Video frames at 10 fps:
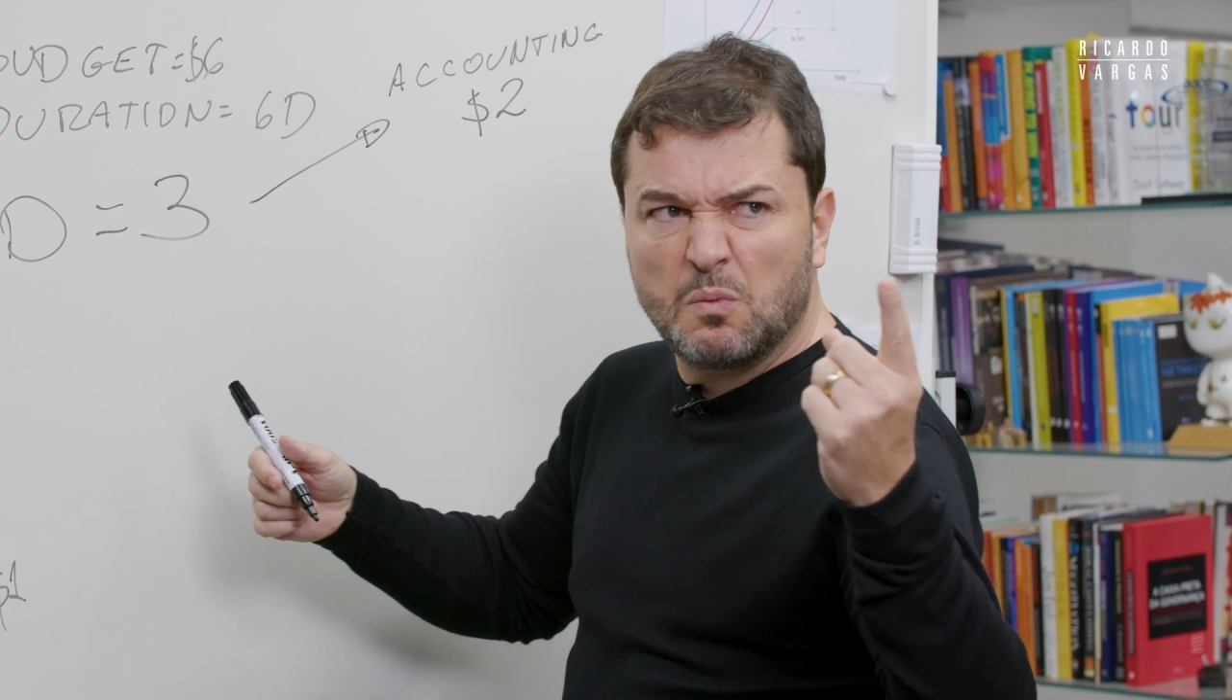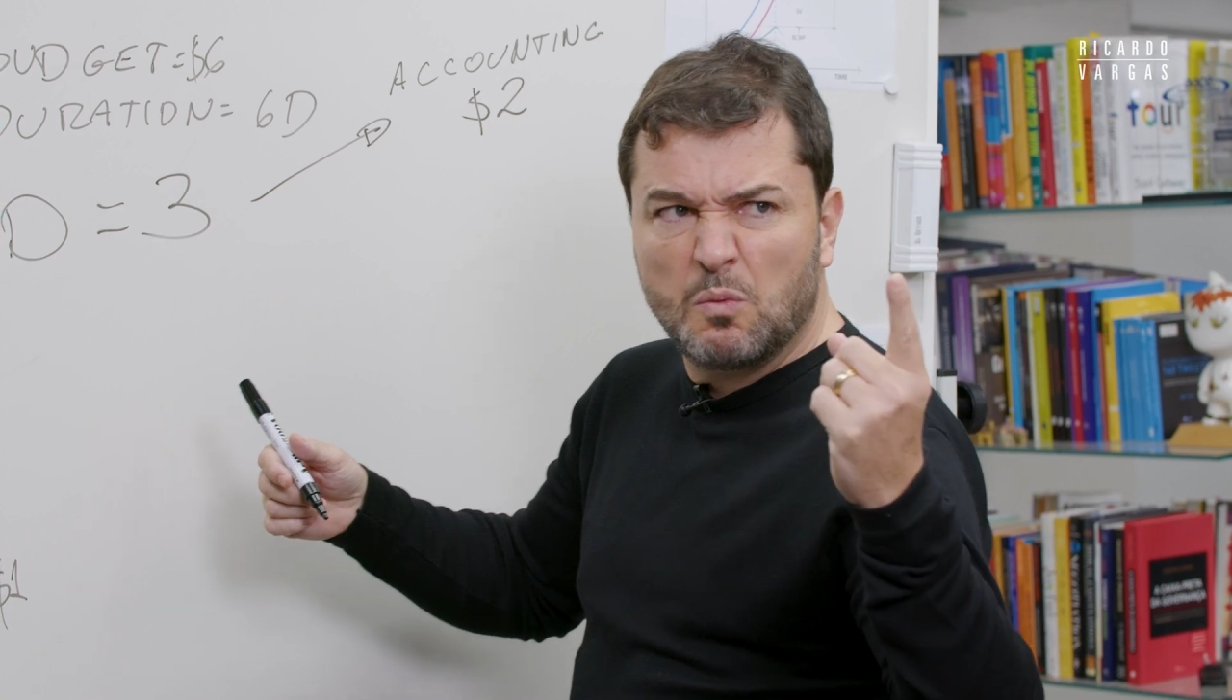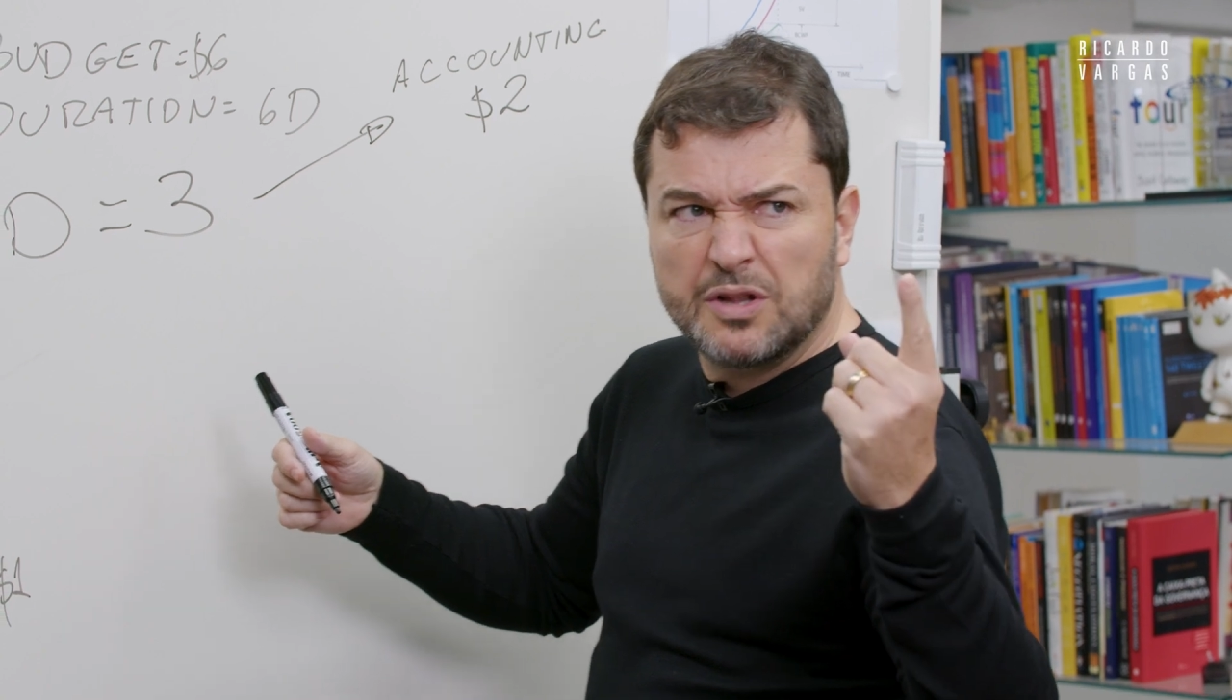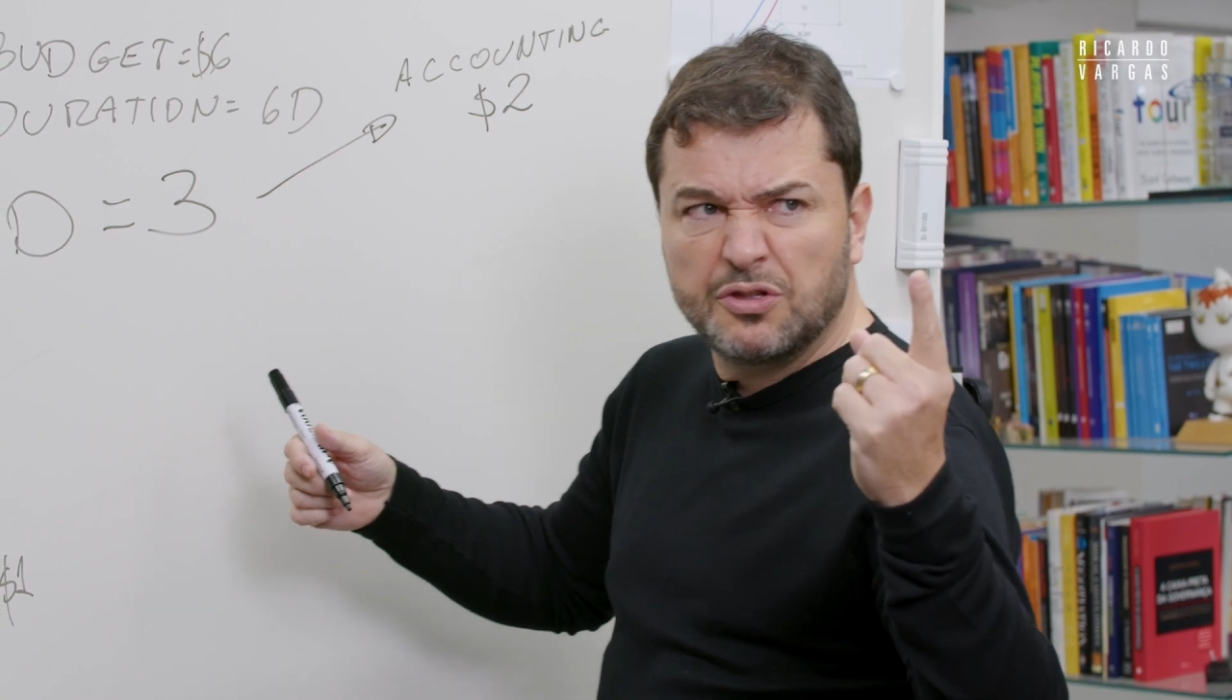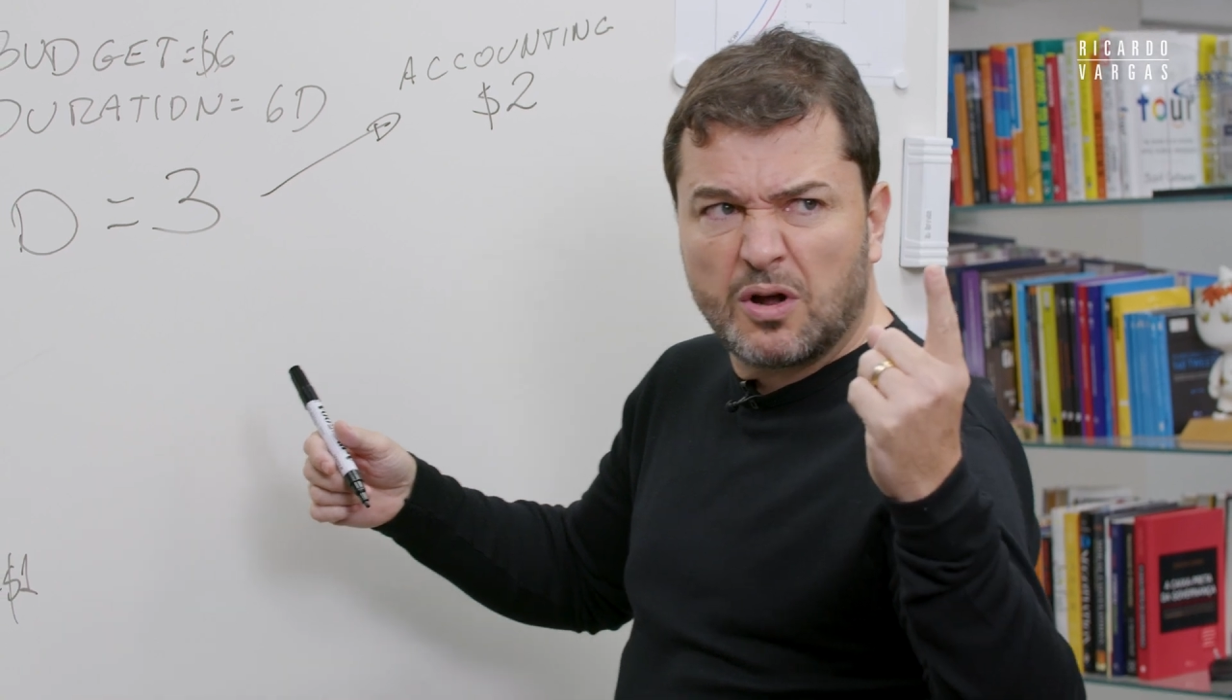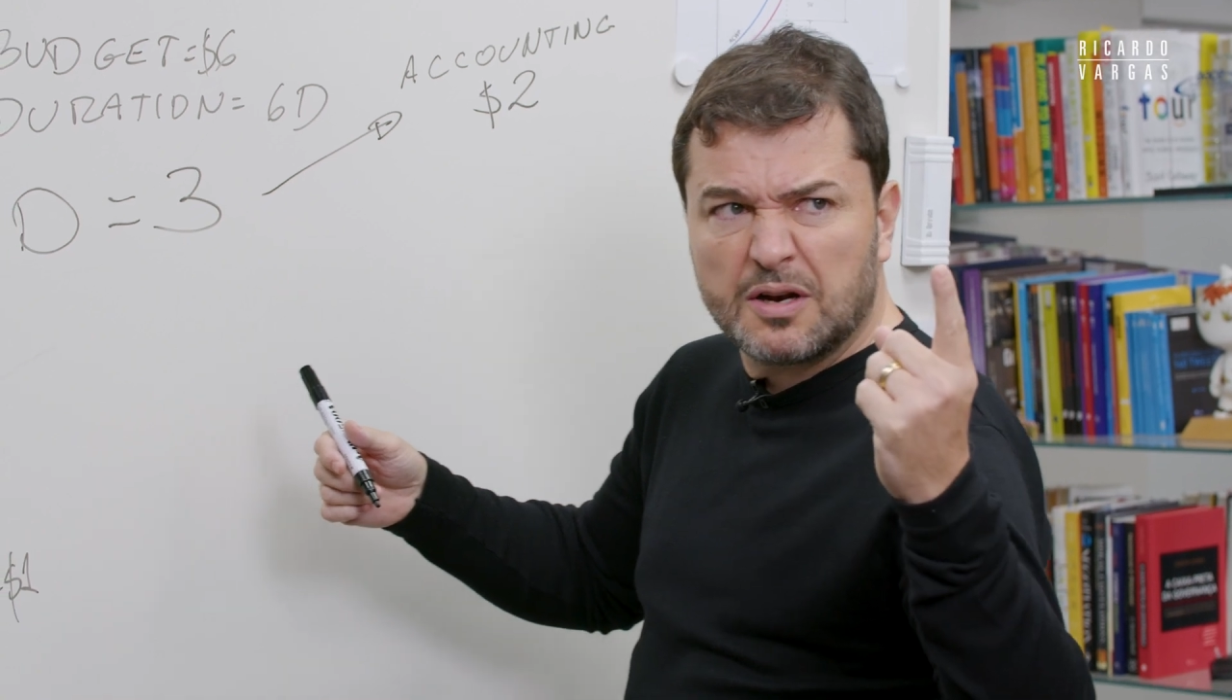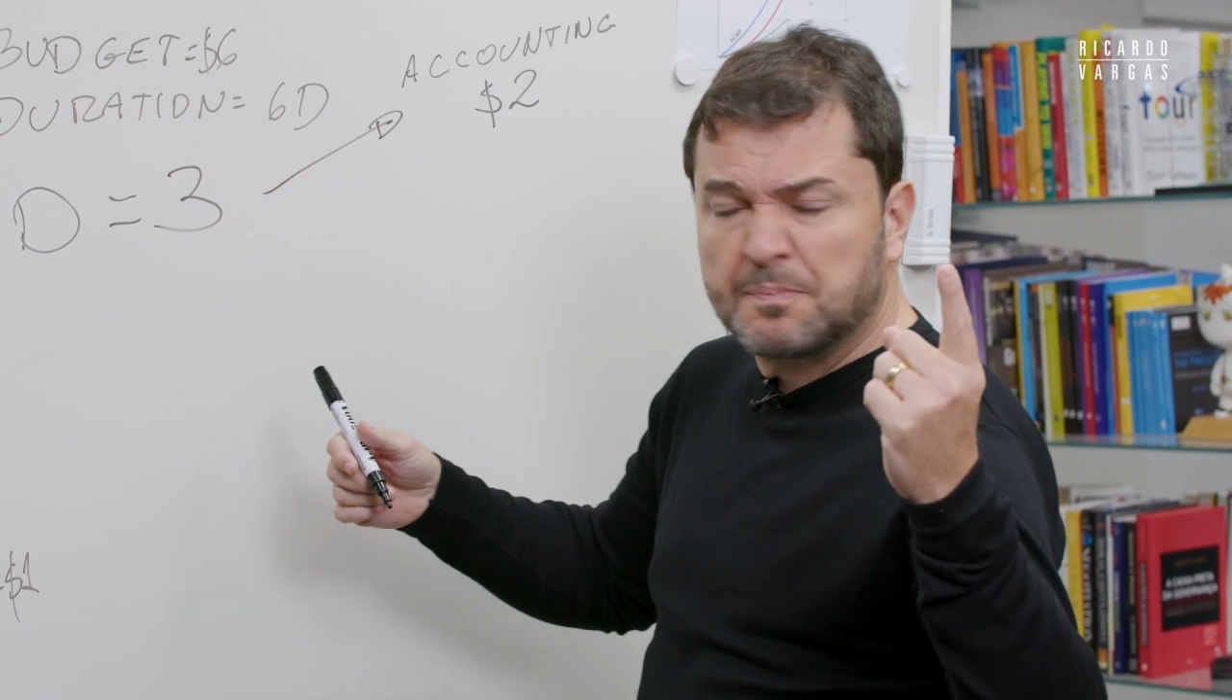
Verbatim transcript: one dollar